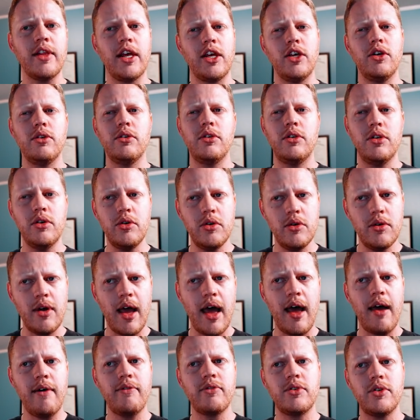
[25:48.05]
that you do
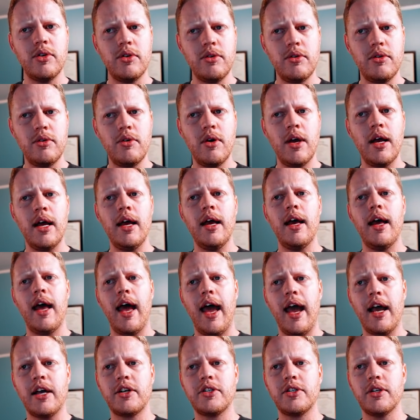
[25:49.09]
have to
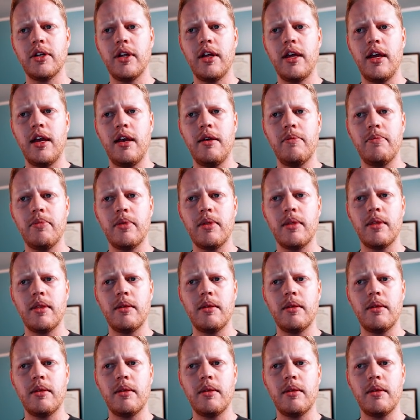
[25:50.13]
actually